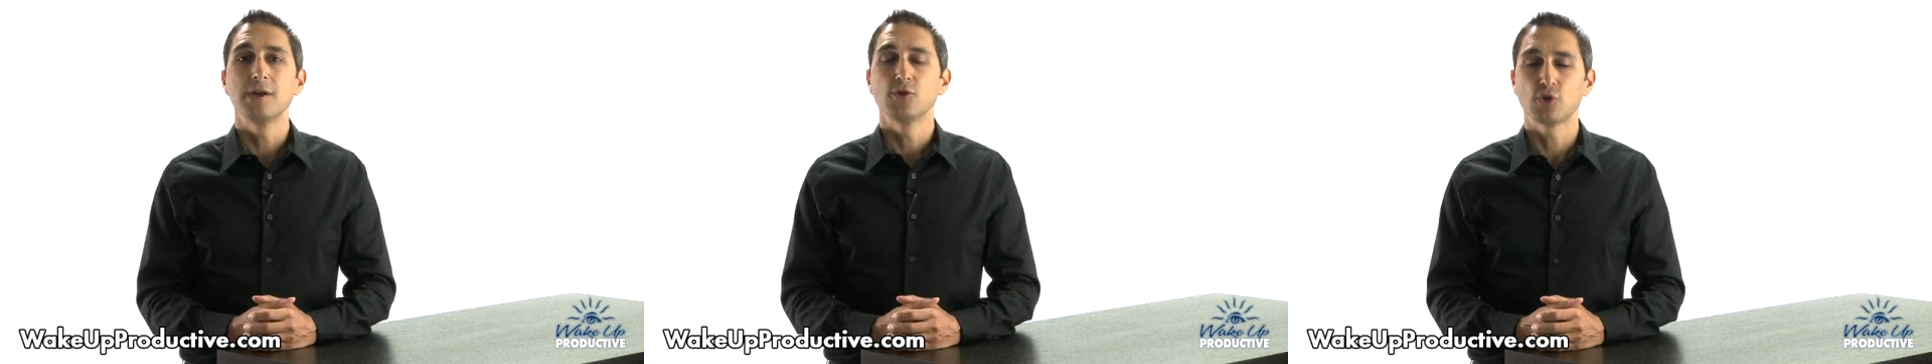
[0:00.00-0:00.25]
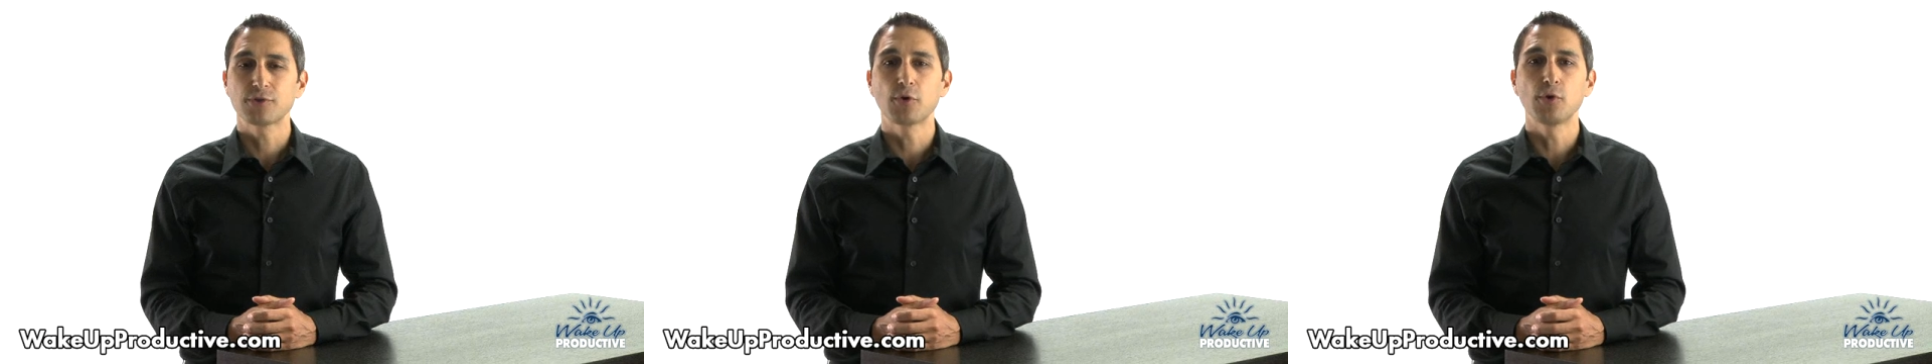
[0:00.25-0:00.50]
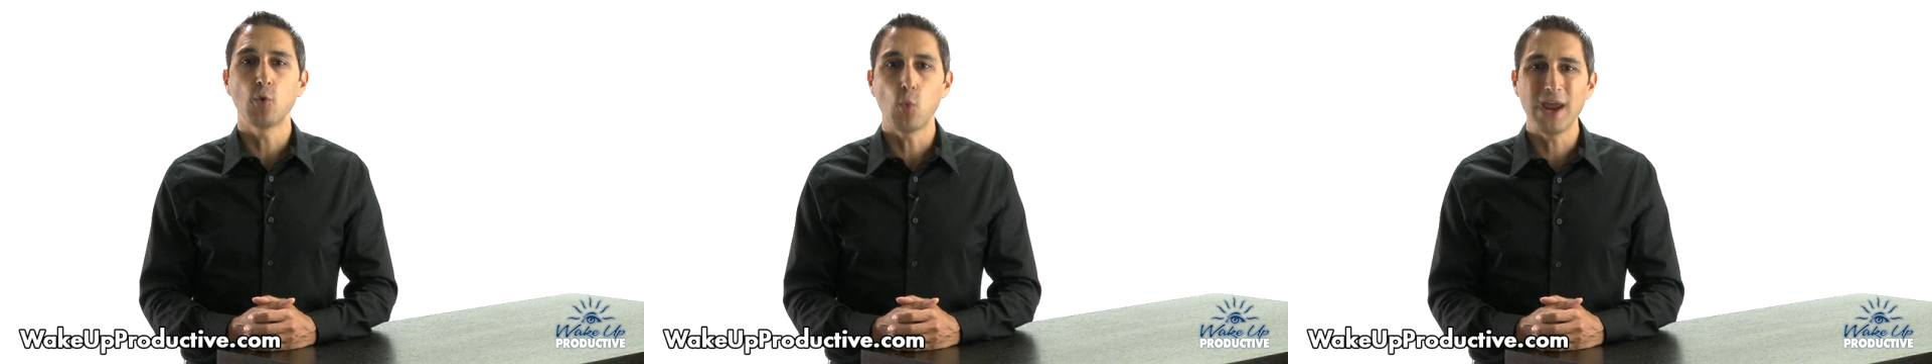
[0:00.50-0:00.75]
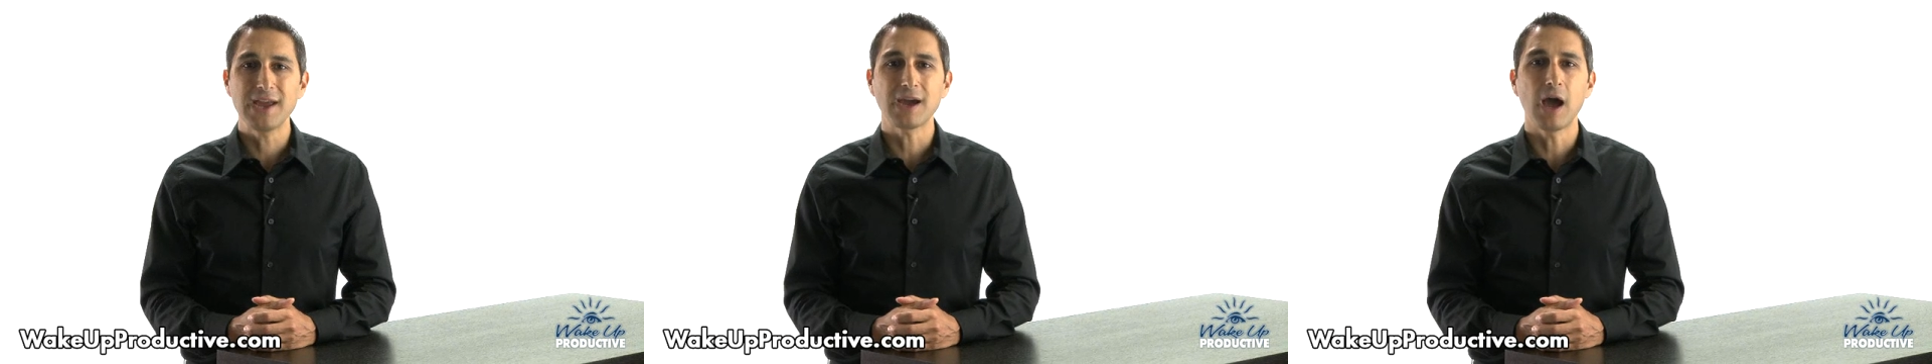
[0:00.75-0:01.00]
Just go to
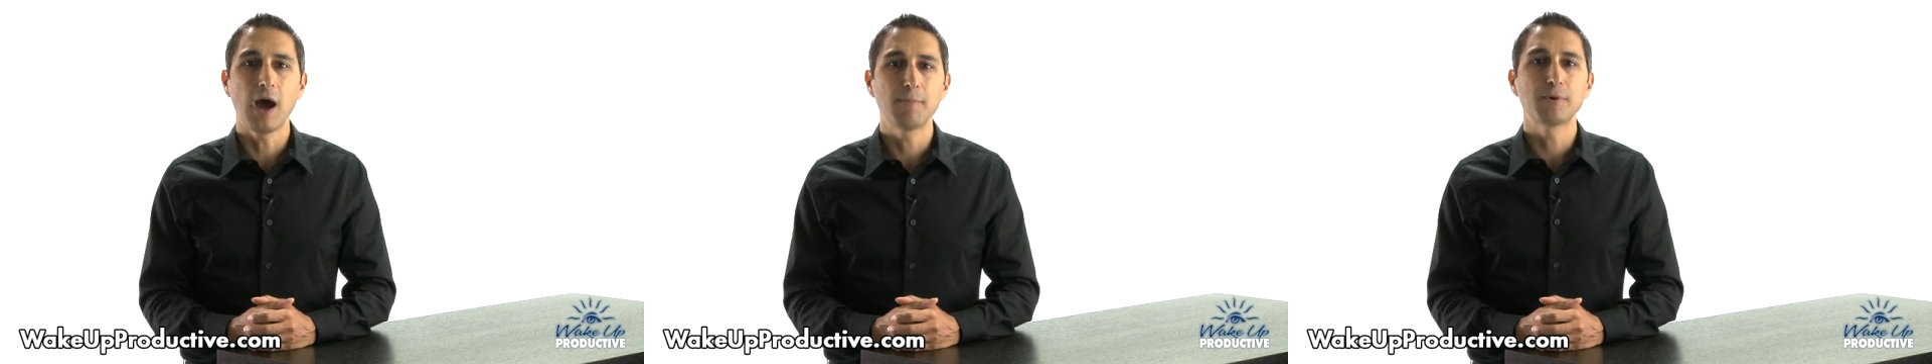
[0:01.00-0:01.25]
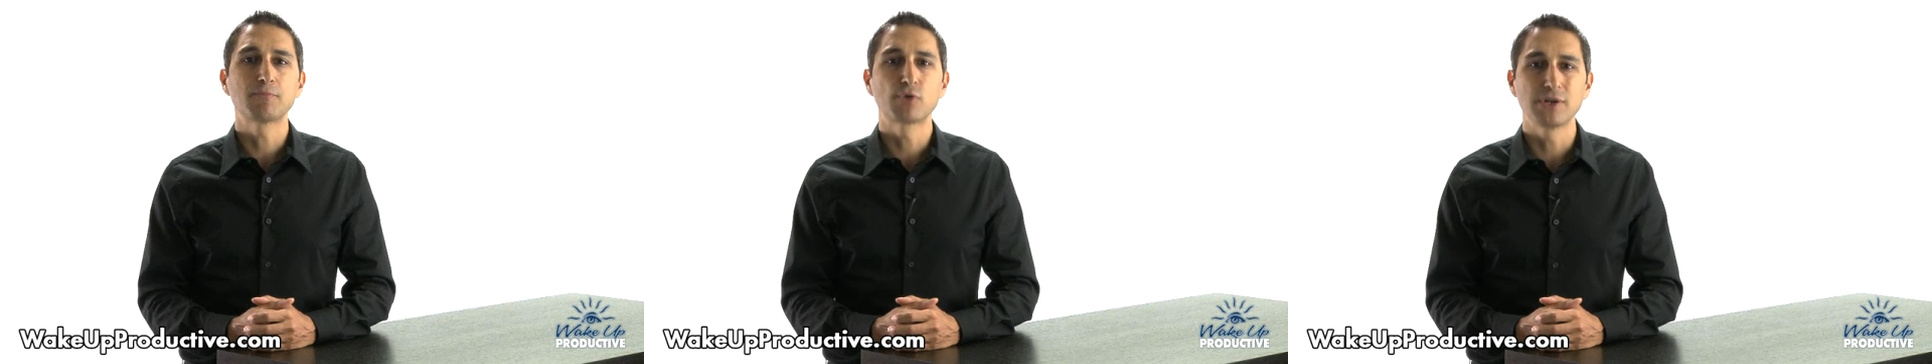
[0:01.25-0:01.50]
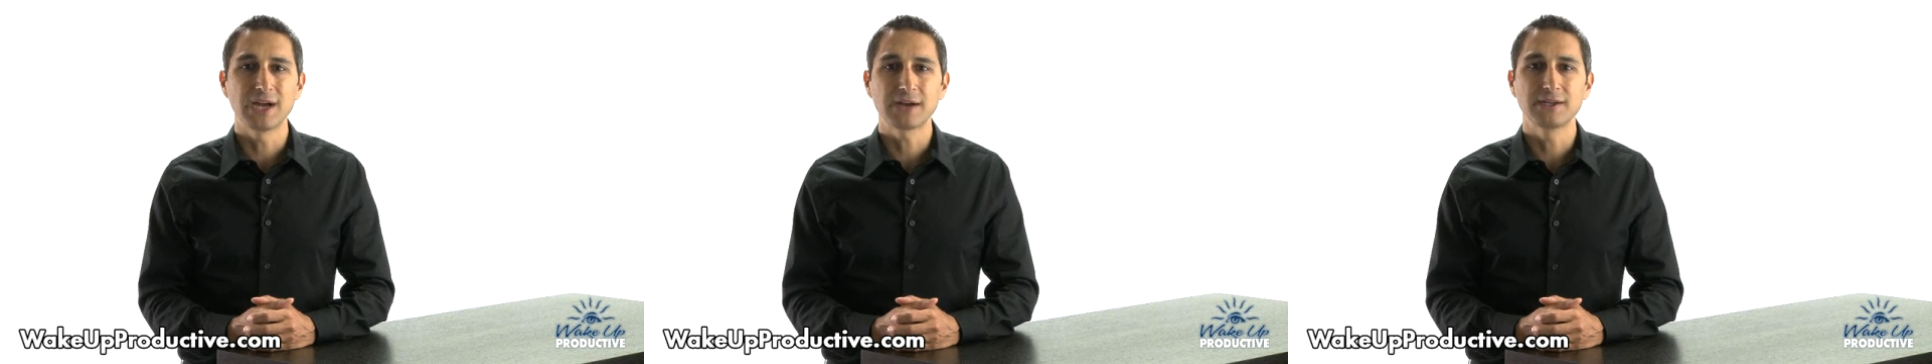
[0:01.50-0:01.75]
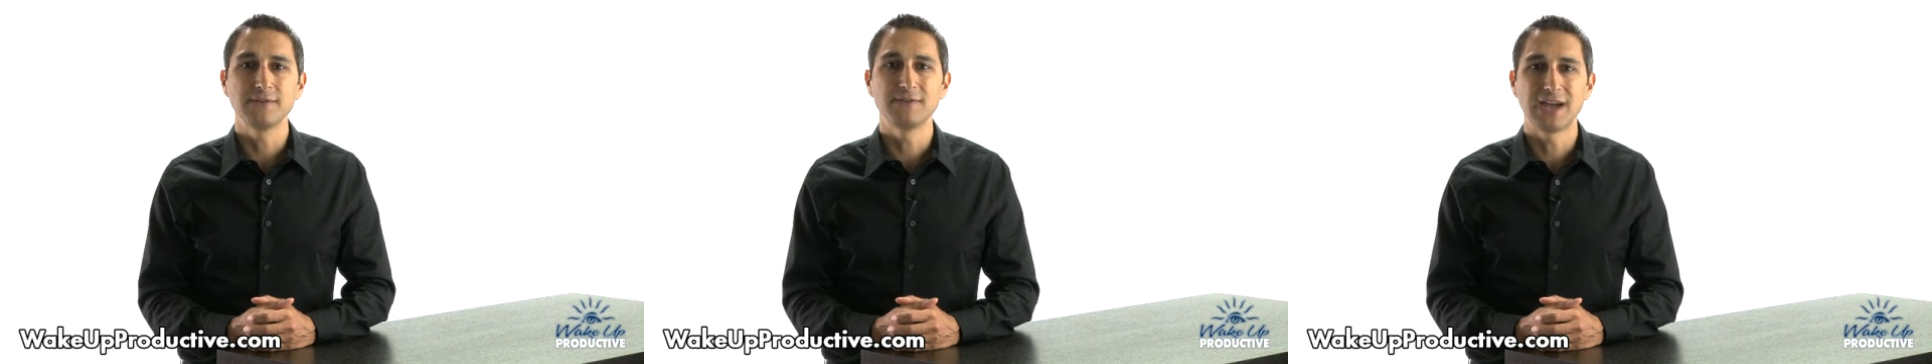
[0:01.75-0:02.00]

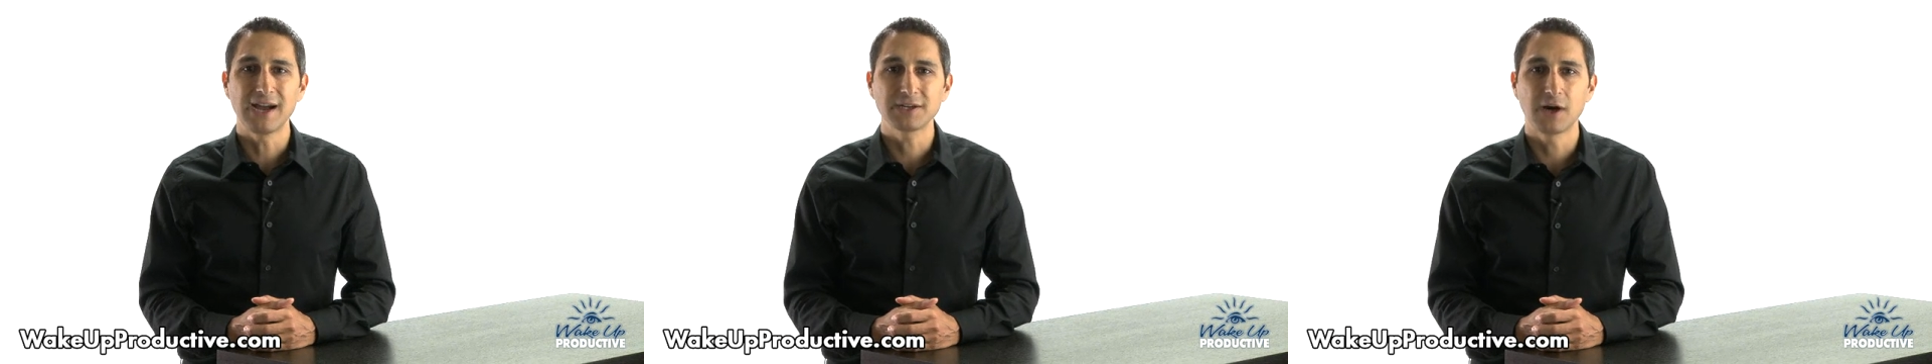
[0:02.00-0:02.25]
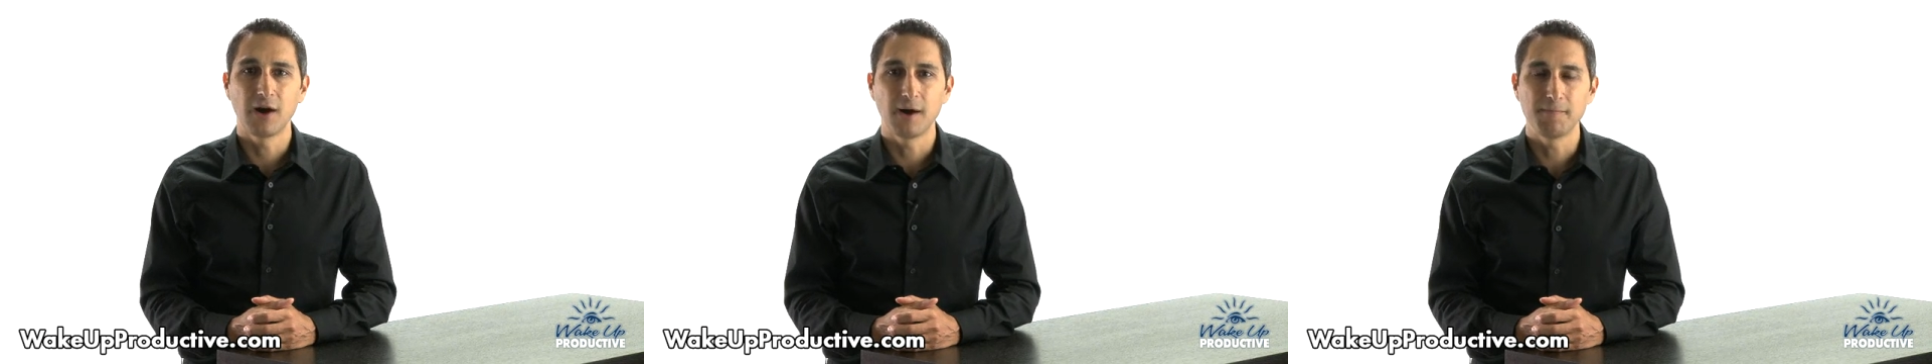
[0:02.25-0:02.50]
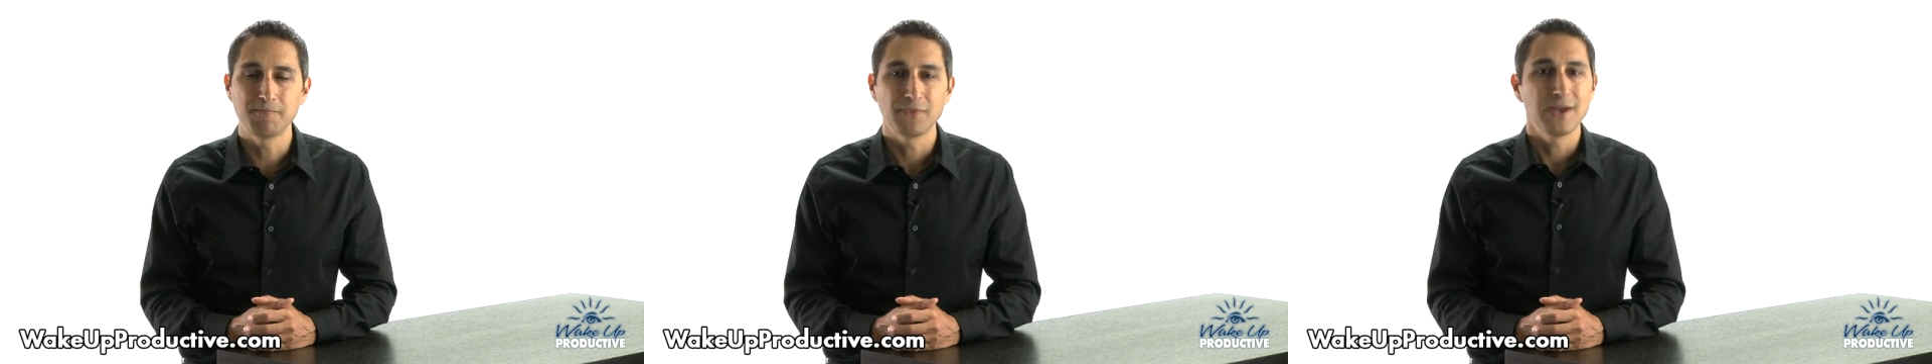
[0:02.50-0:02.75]
wakeupproductive.com,